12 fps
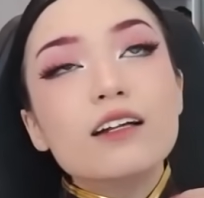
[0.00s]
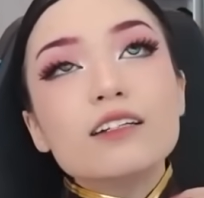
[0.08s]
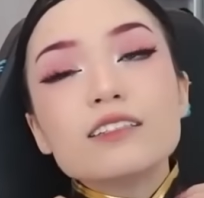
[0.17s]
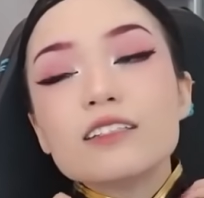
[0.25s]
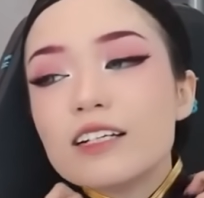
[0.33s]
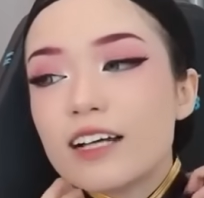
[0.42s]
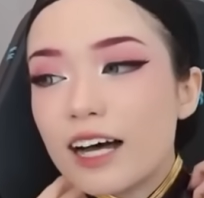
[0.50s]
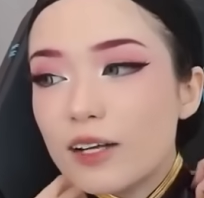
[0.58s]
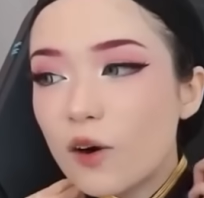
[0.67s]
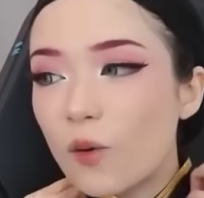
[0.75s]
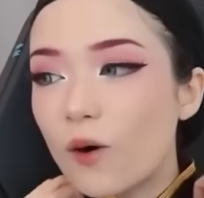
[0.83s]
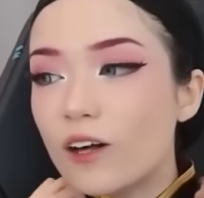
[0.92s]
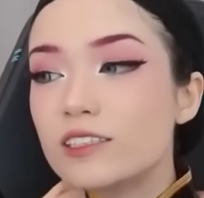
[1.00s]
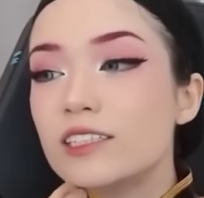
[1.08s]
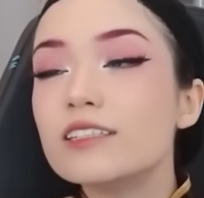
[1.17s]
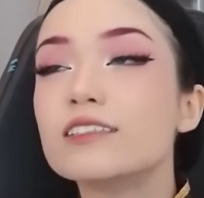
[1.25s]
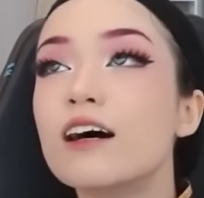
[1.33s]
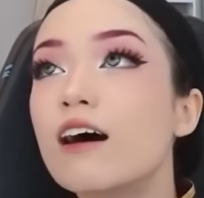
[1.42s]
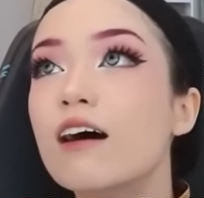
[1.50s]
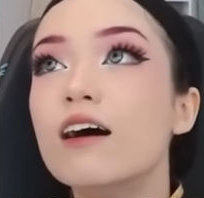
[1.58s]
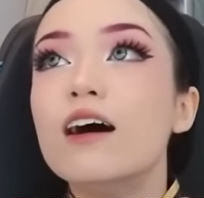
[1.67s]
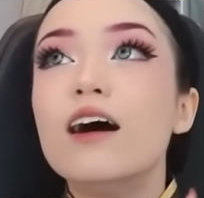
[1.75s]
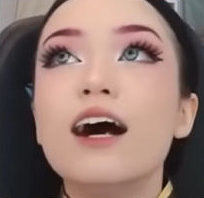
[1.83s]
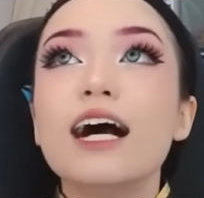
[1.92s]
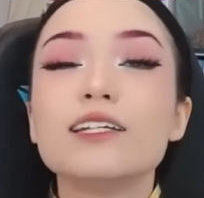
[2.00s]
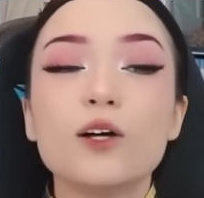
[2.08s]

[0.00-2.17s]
It's like, I don't want to talk. I